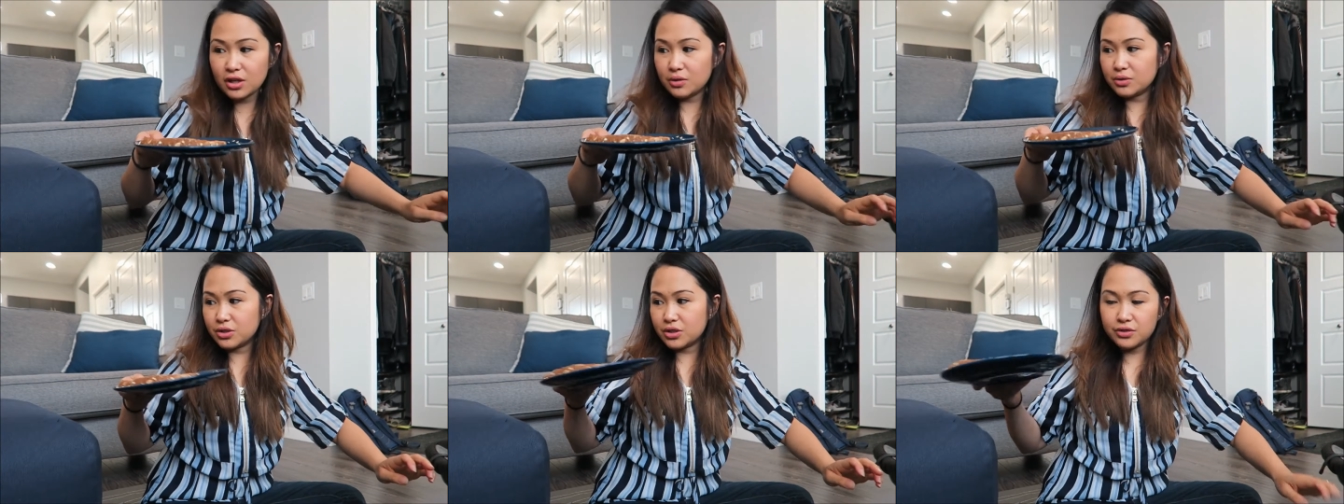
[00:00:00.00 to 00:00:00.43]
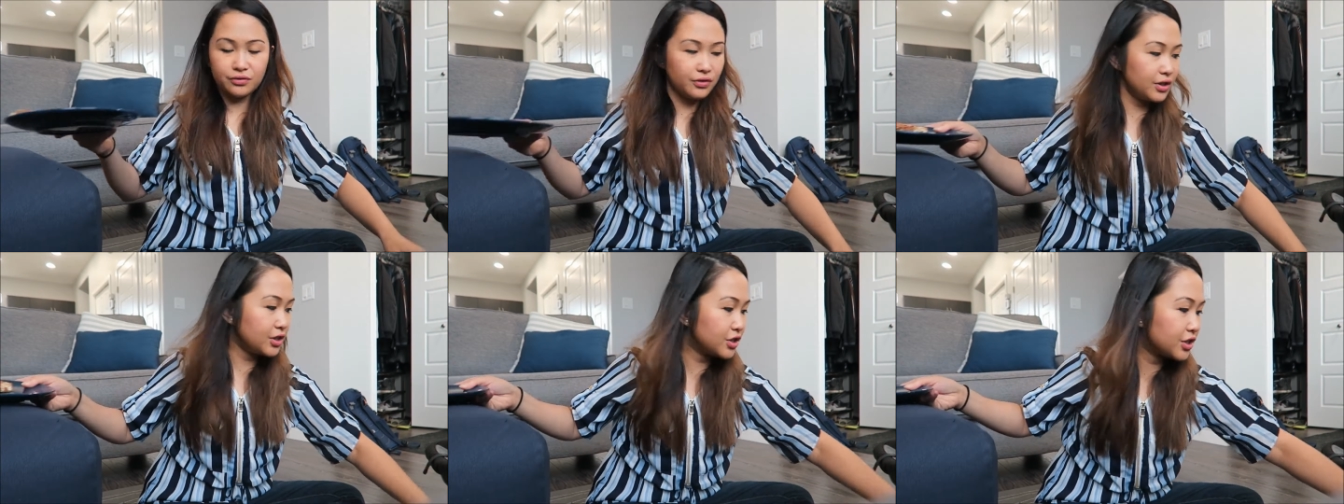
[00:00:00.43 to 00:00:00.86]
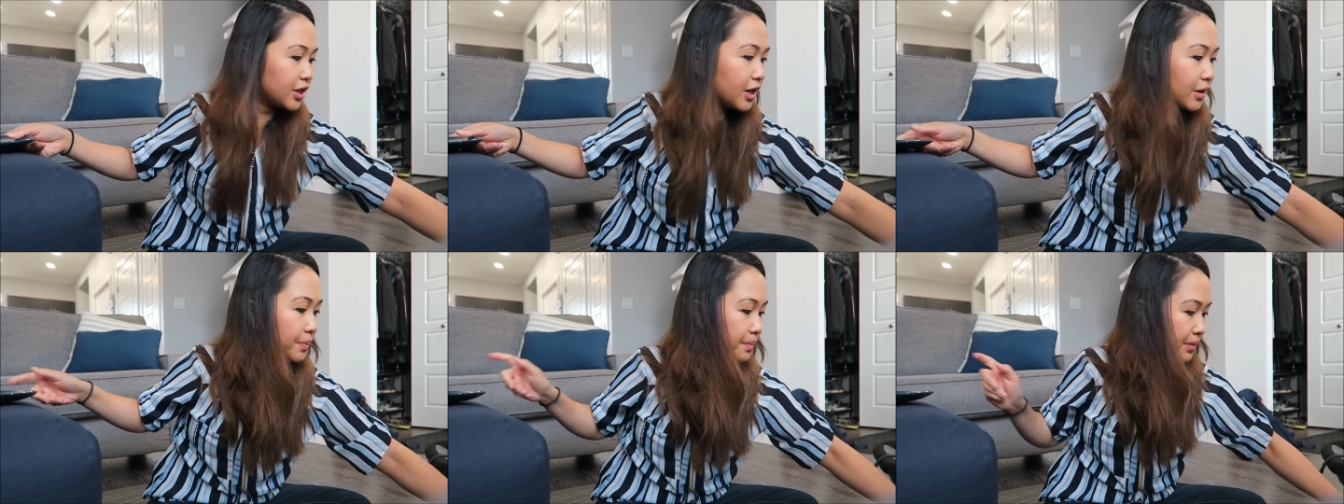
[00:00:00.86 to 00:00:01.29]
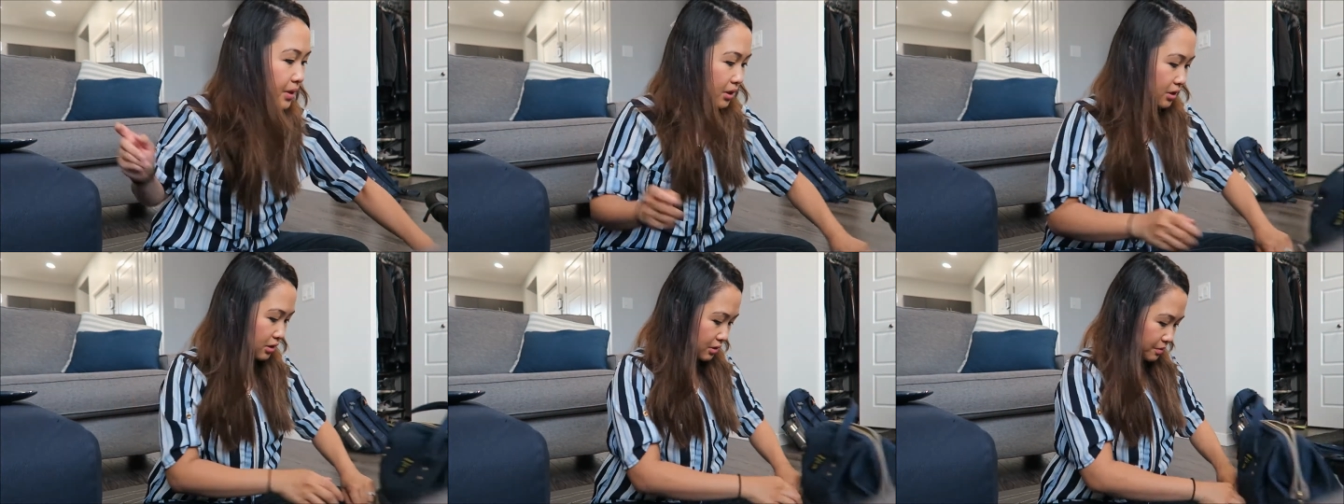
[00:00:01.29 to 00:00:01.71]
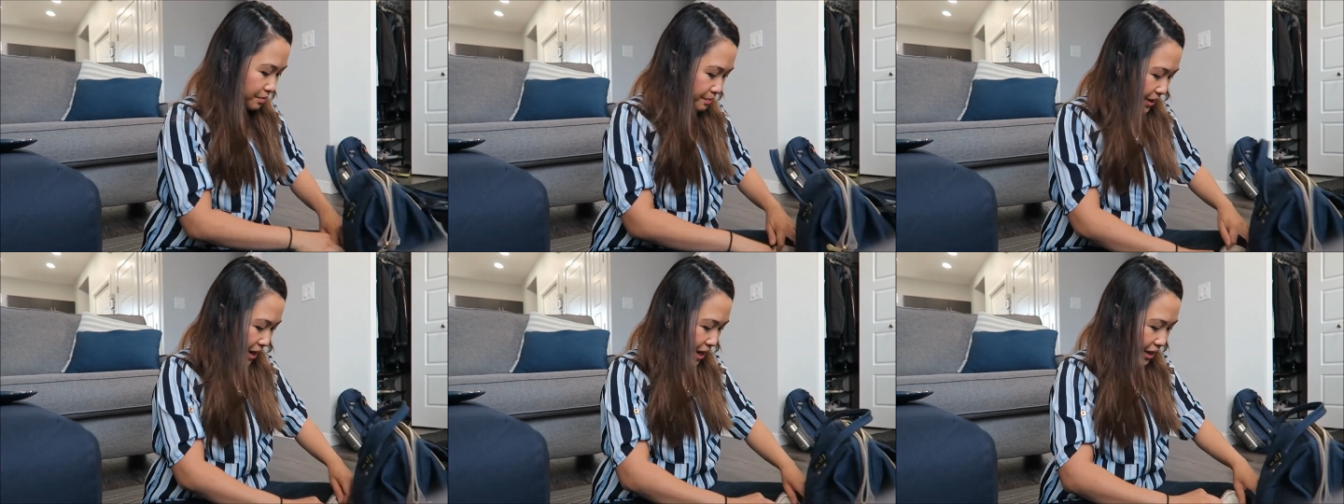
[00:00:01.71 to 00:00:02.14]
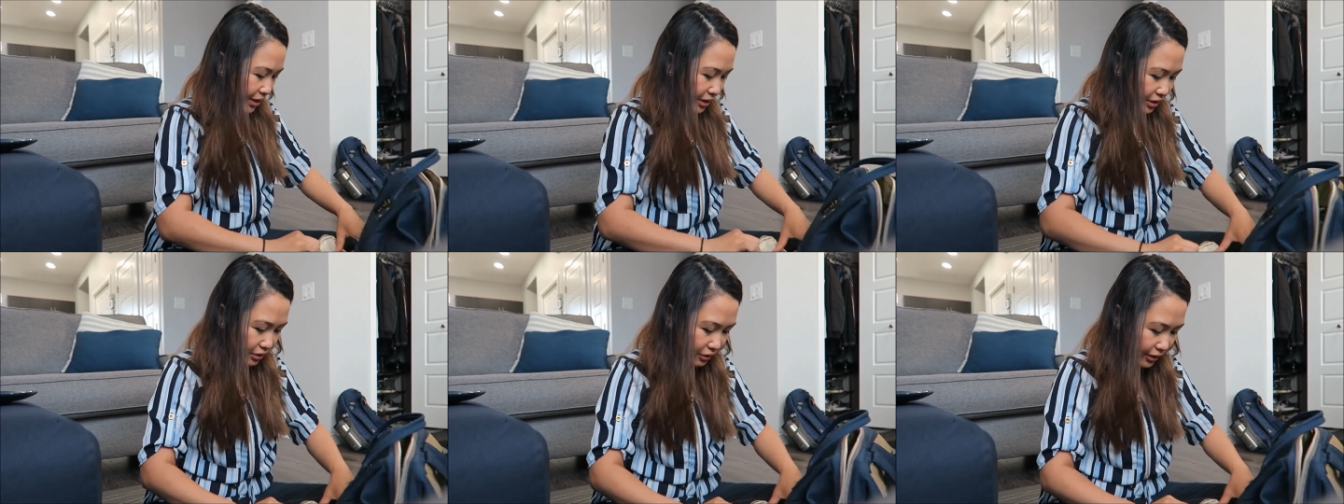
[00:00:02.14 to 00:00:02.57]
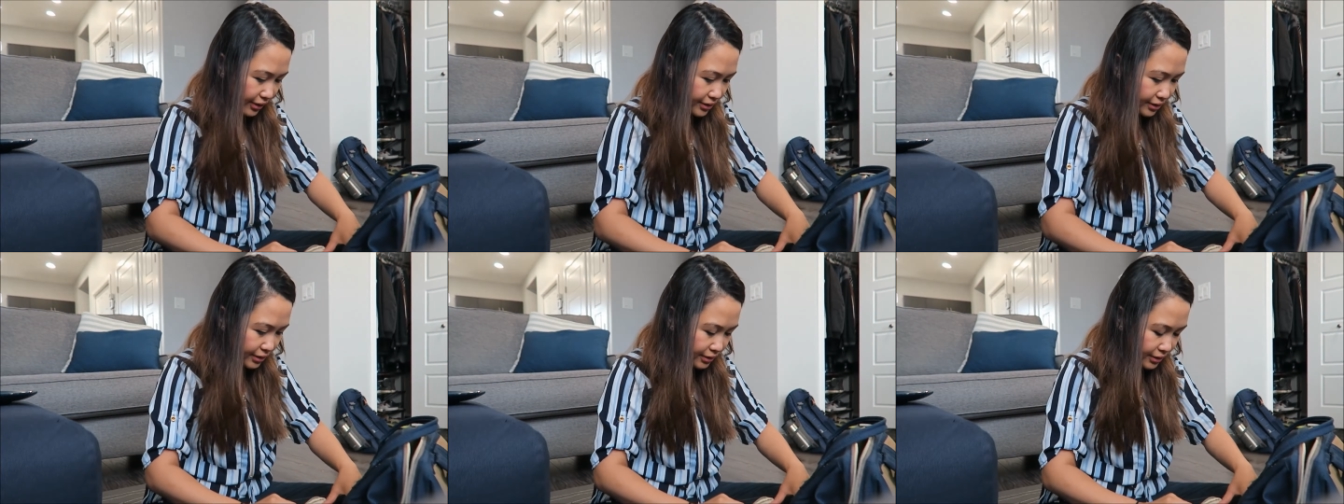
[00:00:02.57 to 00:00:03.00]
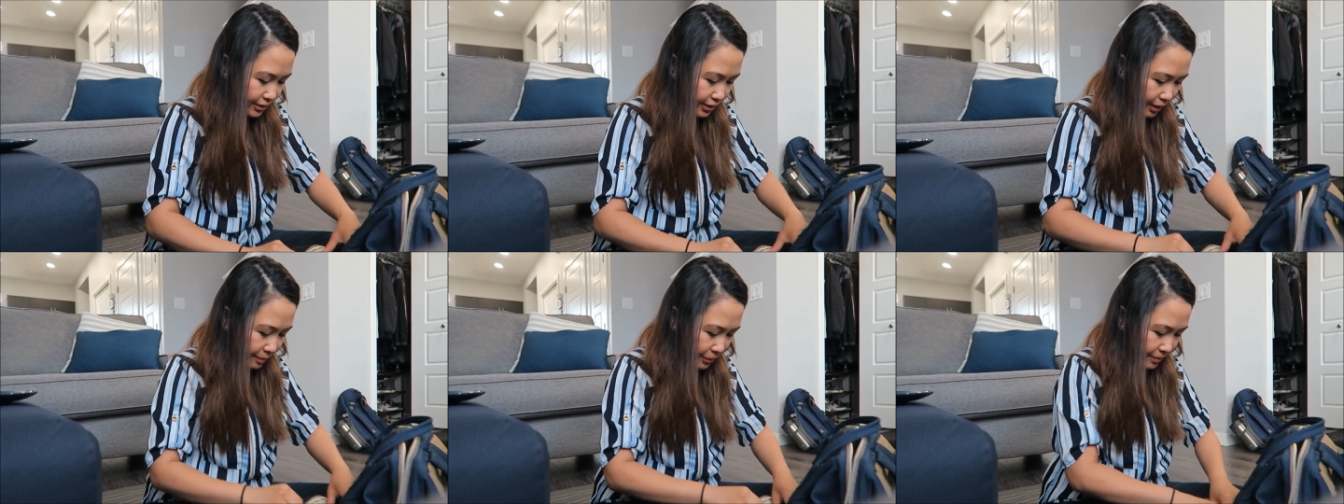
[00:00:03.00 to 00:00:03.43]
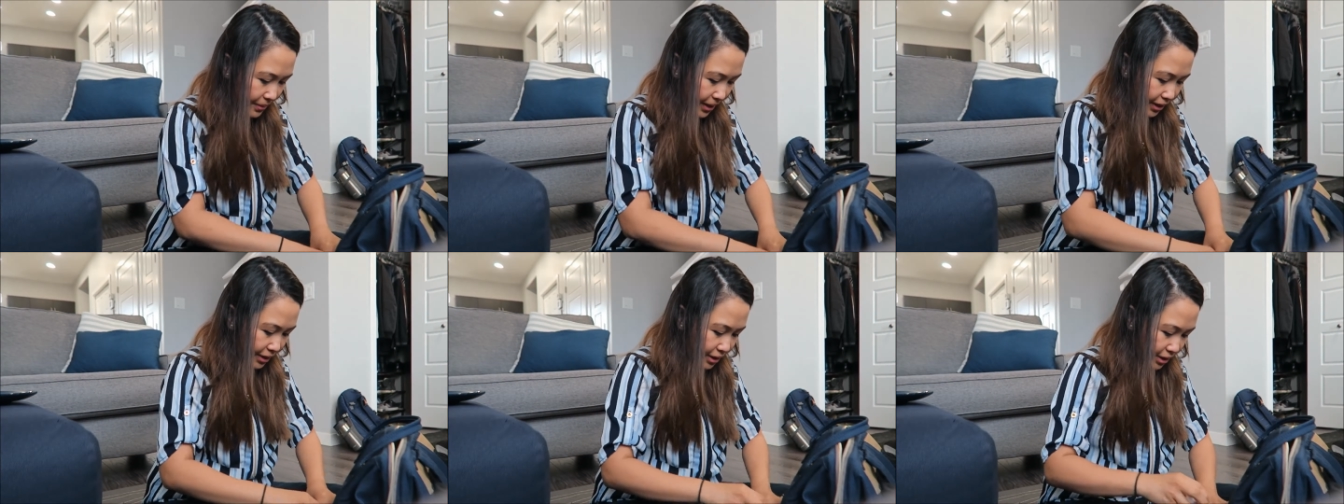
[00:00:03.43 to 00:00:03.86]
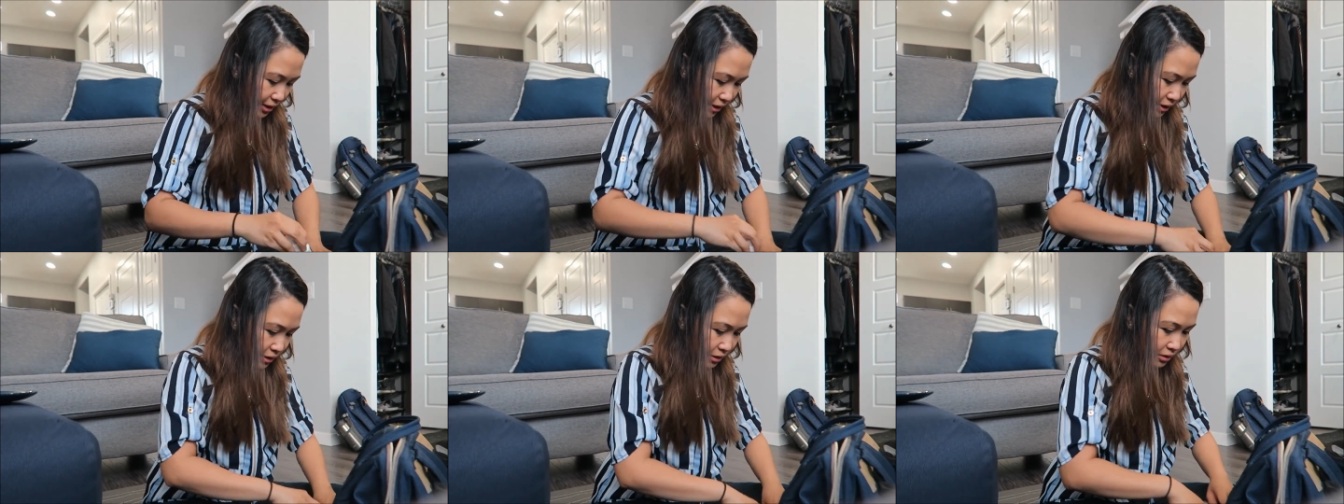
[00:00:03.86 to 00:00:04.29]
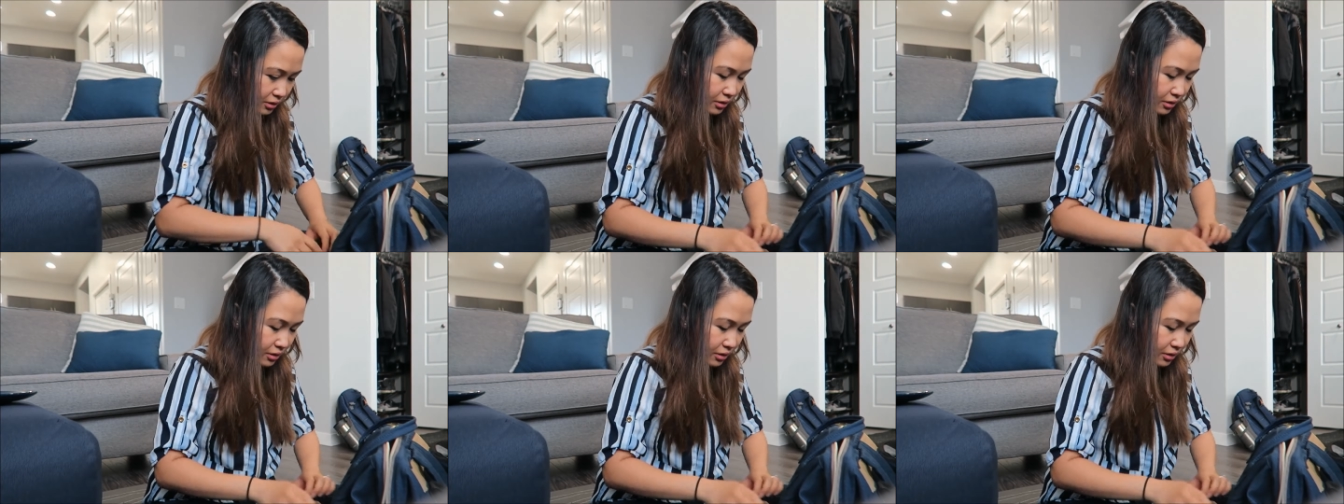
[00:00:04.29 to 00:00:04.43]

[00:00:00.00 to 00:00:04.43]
I was just finishing up packing Grayson's diaper bag here.